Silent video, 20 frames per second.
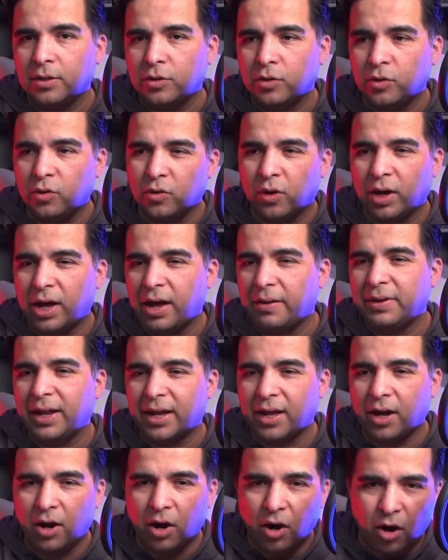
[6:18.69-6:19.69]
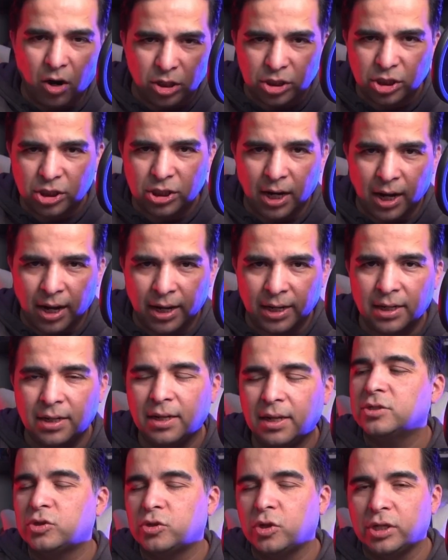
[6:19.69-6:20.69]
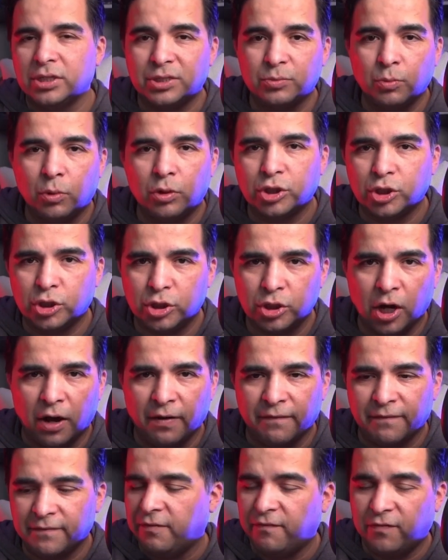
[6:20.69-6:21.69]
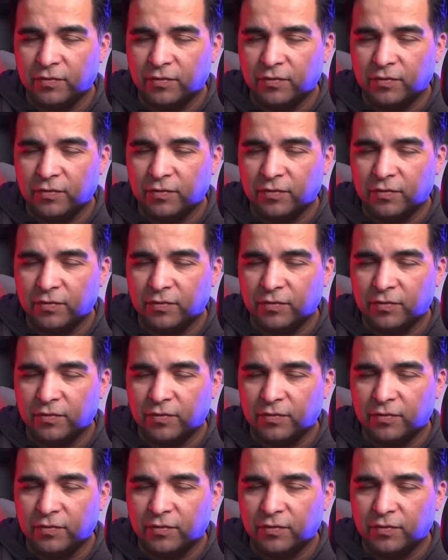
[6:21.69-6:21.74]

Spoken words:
you don't have like a harsh line, so it's more soft.